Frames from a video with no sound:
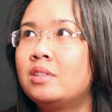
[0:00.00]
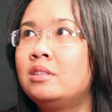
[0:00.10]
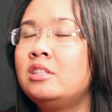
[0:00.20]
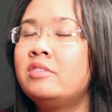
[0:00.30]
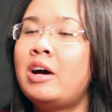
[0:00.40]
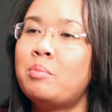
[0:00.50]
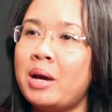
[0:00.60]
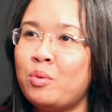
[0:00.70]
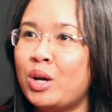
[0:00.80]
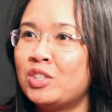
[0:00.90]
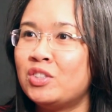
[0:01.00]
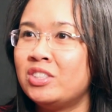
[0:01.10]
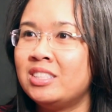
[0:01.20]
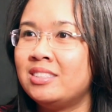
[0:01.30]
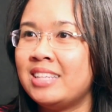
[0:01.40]
live out my
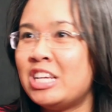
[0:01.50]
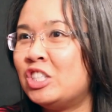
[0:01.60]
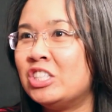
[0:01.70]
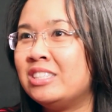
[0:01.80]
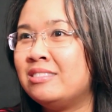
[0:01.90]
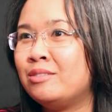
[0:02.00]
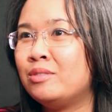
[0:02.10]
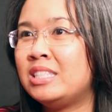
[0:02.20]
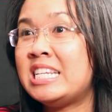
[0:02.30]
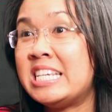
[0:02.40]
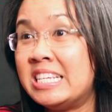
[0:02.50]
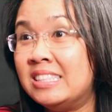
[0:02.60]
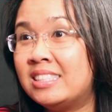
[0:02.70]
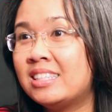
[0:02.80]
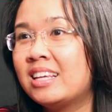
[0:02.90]
Westernization
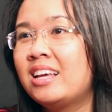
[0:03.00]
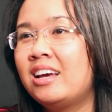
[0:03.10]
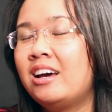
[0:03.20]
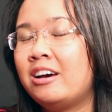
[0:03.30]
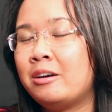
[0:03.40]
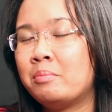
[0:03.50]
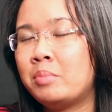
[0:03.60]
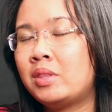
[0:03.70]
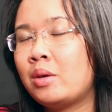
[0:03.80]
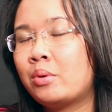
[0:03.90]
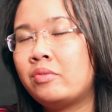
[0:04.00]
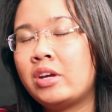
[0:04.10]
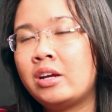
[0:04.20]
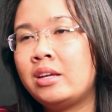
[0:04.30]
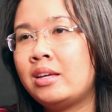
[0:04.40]
needs. But they were
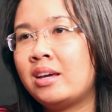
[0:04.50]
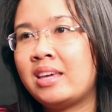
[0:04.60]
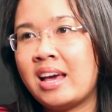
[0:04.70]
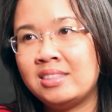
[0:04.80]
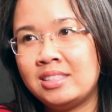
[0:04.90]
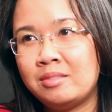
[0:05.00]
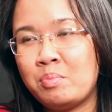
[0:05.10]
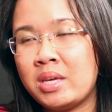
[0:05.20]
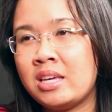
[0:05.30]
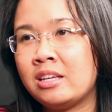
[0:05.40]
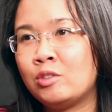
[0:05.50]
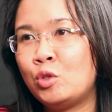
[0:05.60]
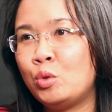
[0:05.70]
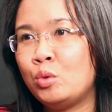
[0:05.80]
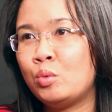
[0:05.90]
very against being
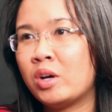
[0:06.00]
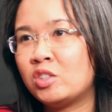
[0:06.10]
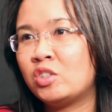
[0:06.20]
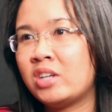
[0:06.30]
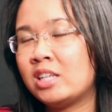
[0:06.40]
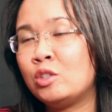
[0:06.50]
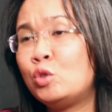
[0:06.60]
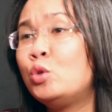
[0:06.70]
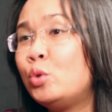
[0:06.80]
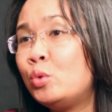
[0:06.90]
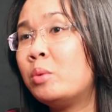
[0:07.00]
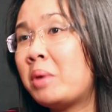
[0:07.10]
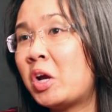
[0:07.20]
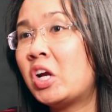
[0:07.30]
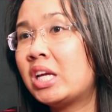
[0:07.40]
too Westernized and too
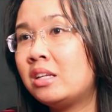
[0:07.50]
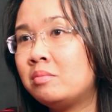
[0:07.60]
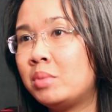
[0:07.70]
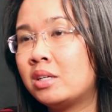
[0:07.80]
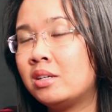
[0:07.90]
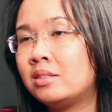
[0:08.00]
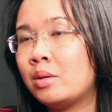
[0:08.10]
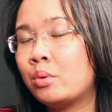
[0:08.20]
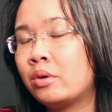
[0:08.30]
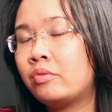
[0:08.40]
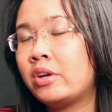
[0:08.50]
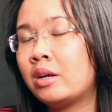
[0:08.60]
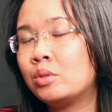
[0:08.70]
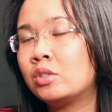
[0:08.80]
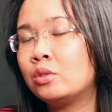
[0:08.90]
American because they were afraid
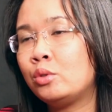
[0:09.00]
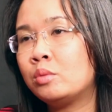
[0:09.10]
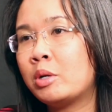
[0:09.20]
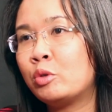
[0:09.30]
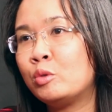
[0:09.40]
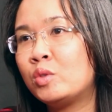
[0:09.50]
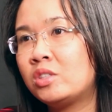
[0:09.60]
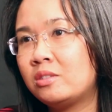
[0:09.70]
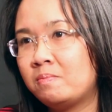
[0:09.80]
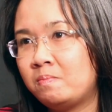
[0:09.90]
I was going to lose my roots.